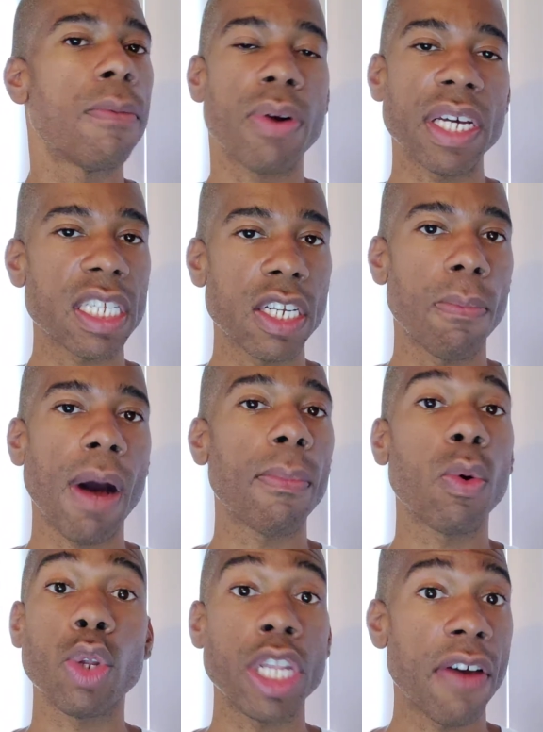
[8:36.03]
President
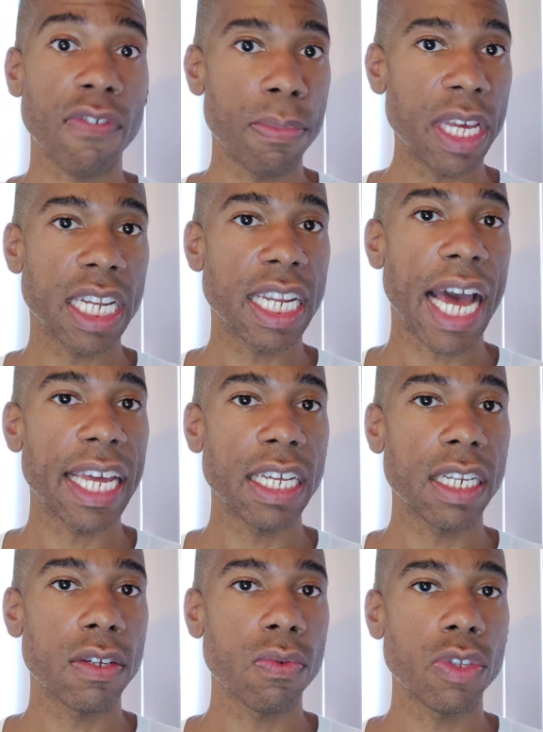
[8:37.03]
Obama will never be
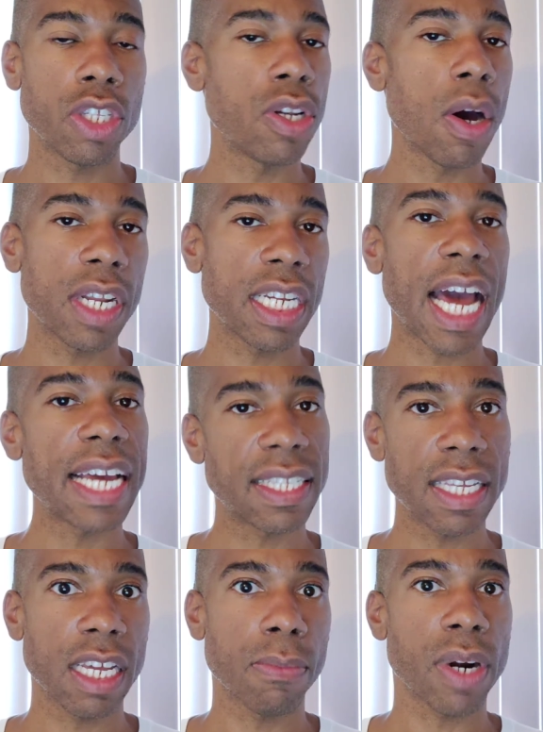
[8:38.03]
indicted. You don't indict
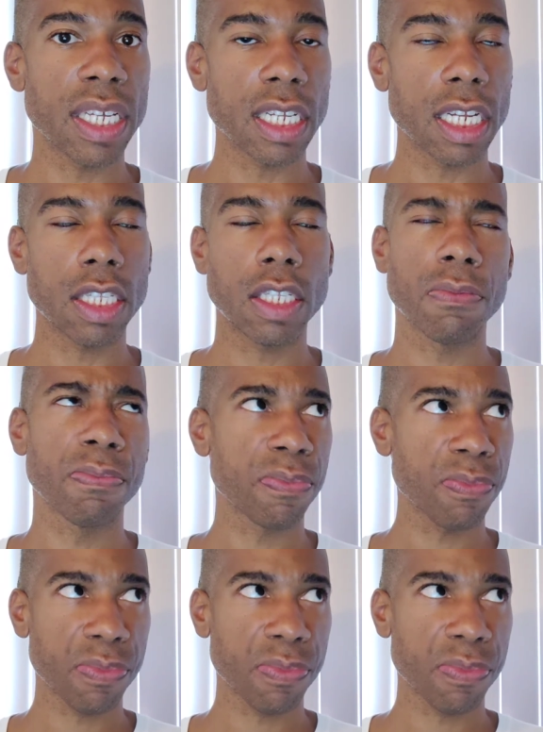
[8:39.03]
sitting presidents.